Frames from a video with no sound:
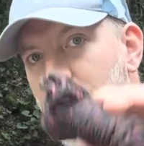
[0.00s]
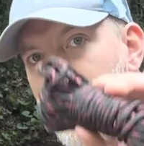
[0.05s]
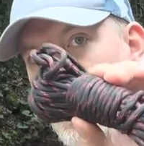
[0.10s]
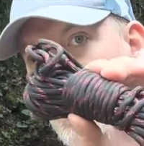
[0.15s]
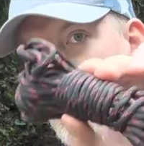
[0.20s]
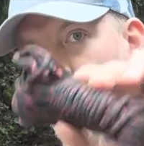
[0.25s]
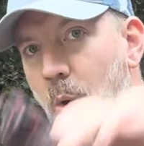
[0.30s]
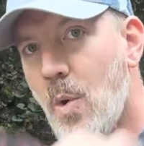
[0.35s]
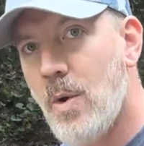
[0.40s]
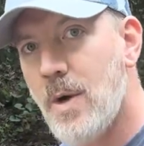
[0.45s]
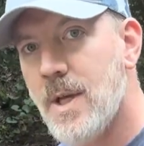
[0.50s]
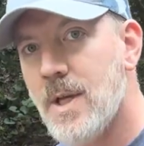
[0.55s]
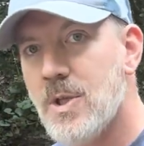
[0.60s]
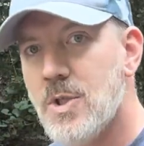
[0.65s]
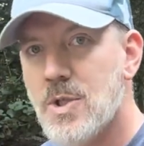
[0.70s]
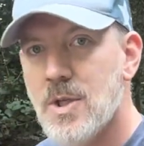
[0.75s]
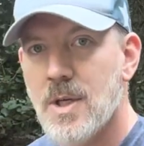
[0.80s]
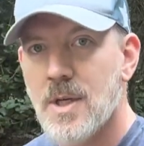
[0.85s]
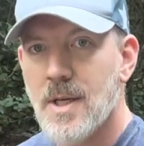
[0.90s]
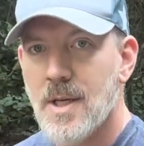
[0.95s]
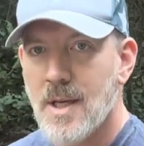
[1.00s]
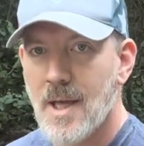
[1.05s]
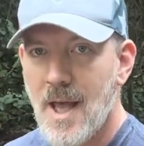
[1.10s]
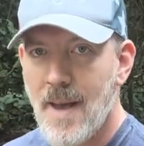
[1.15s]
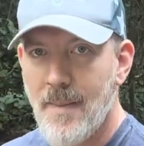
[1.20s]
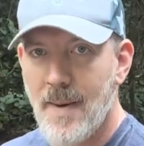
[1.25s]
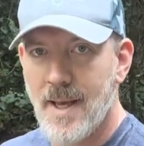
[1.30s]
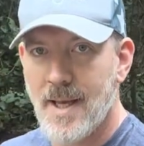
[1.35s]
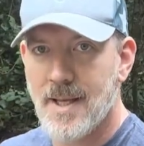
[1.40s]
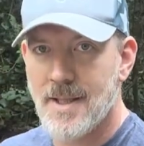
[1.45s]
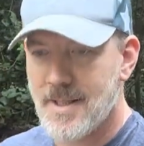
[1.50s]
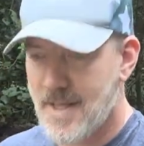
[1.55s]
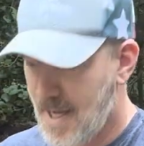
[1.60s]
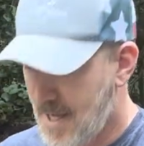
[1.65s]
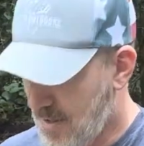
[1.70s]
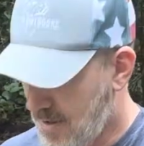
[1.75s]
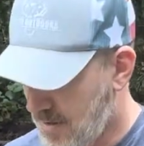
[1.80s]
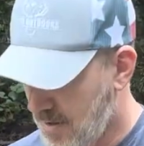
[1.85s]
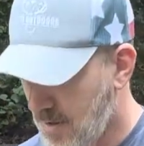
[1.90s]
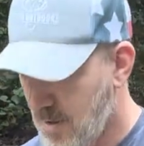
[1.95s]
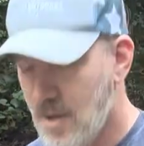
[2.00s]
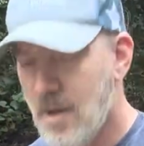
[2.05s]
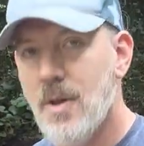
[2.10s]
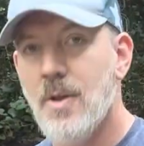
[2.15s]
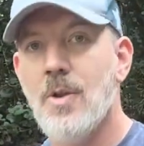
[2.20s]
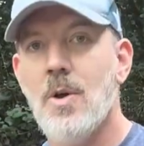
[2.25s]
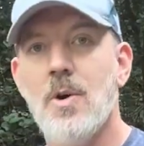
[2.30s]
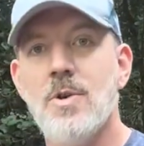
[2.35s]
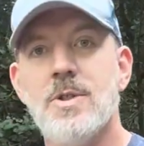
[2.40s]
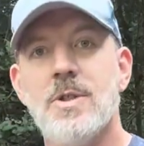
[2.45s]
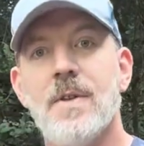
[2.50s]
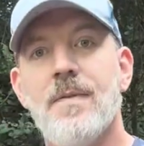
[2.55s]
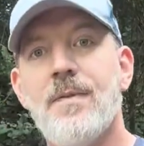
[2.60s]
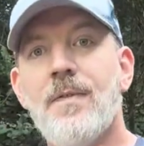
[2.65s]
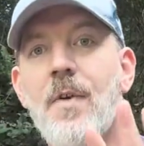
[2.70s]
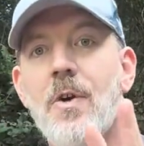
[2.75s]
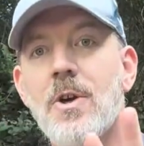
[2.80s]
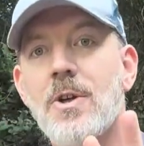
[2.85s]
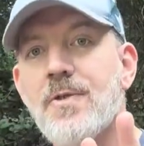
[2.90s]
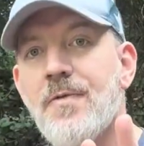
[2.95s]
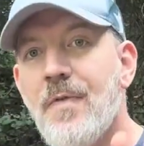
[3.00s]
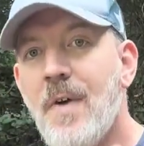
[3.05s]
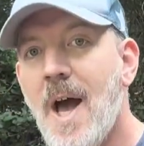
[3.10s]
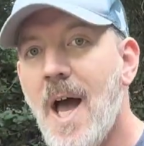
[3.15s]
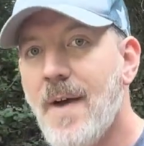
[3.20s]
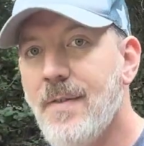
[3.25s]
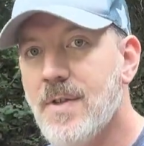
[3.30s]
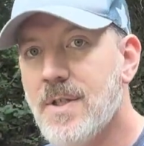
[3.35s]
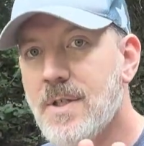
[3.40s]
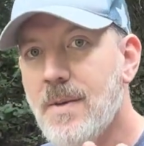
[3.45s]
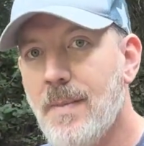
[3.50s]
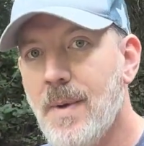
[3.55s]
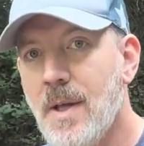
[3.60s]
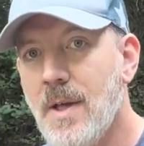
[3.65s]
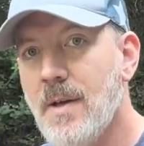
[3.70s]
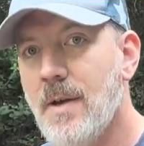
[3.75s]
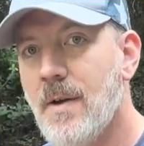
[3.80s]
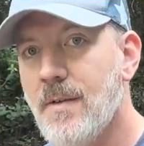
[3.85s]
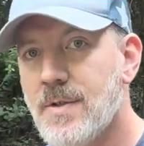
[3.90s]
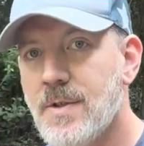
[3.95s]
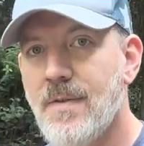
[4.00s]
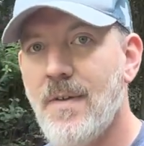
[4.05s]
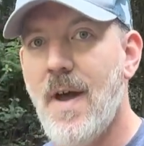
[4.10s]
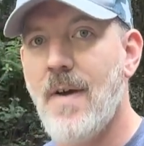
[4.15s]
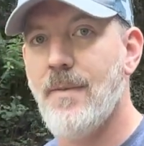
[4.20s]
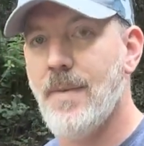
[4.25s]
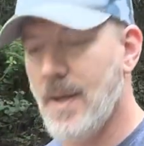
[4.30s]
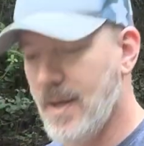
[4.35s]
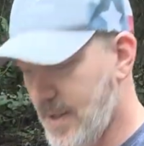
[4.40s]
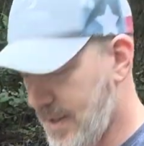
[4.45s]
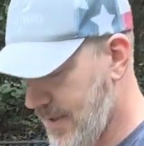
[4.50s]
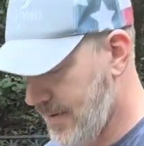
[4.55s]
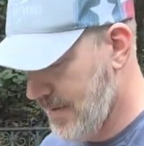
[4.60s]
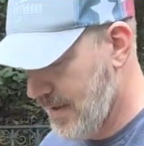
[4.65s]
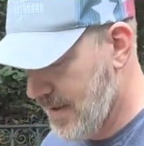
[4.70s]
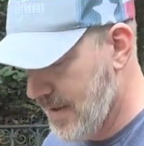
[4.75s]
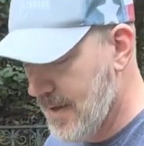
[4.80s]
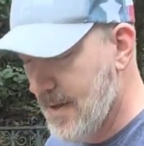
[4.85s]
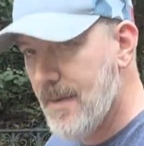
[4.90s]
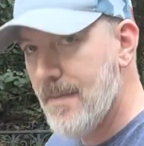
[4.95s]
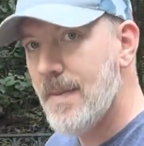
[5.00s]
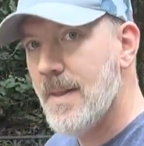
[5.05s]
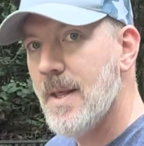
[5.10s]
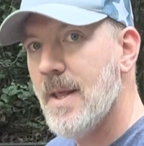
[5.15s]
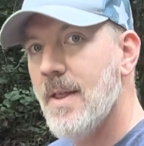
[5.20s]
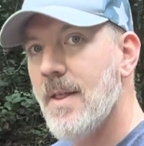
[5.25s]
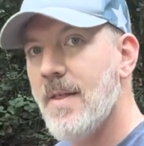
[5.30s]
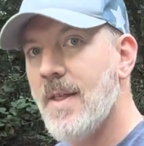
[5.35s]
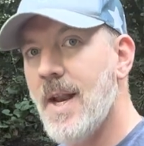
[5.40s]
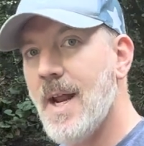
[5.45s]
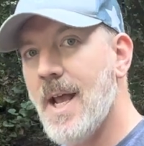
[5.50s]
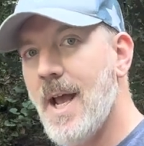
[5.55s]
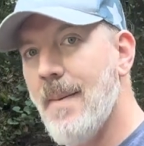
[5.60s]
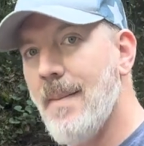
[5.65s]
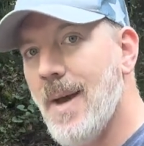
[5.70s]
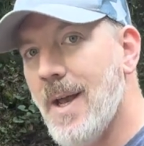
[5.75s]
cordage, and my container. Those are the first 5 of survivability. Then I got my